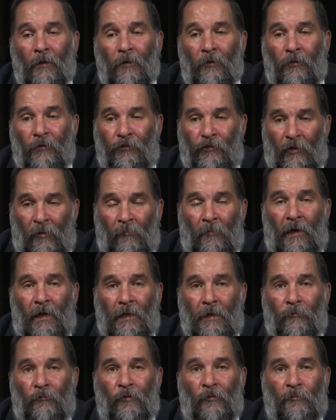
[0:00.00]

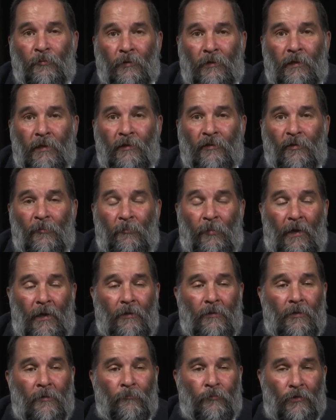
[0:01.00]
somebody would
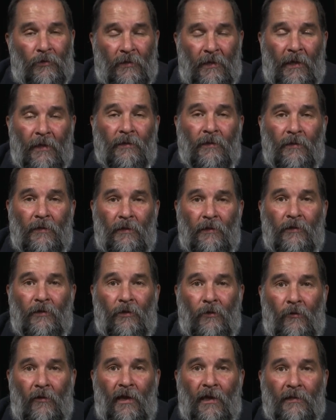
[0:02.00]
participate in protected
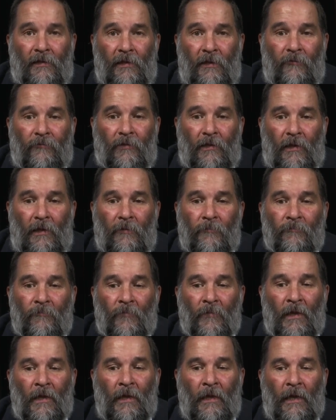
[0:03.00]
EEO activity
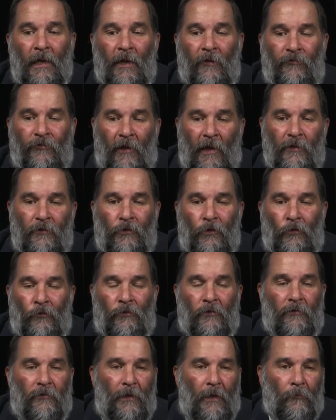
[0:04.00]
if they knew
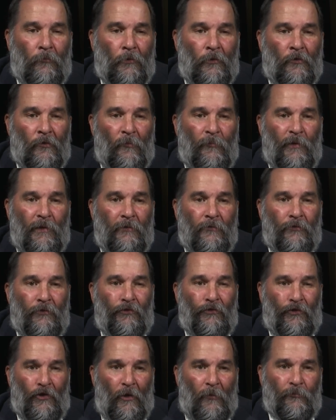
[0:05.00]
that they were going to be the
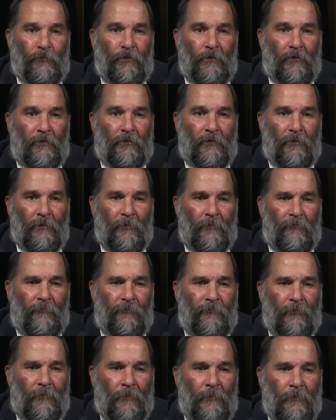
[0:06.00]
subject
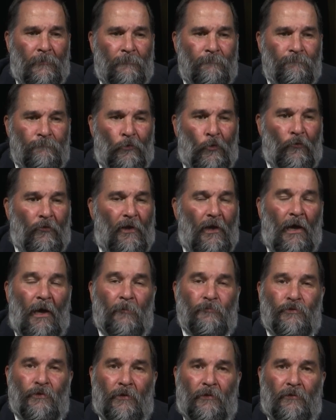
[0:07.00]
of or the
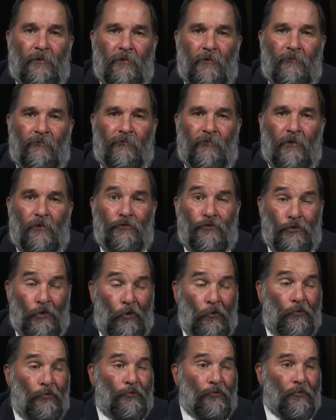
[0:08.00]
object of
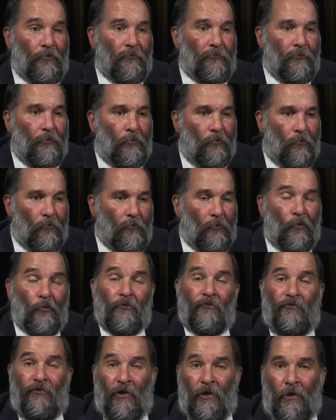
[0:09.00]
jokes or
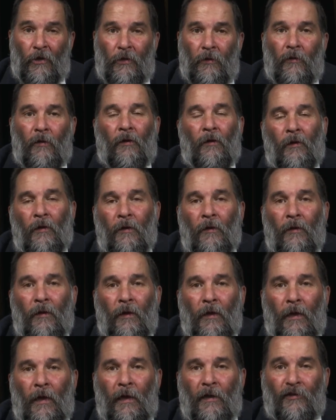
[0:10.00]
fun
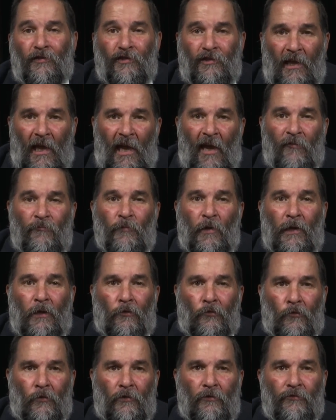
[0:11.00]
at a staff meet
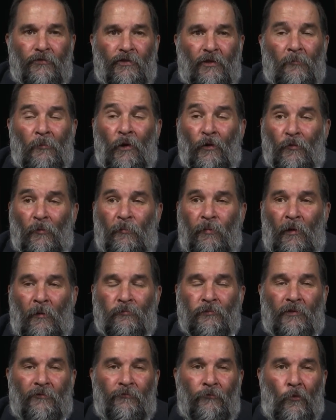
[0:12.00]
or in some other
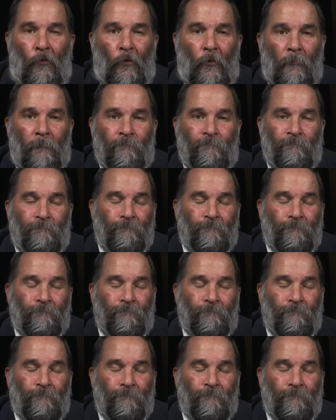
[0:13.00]
public forum.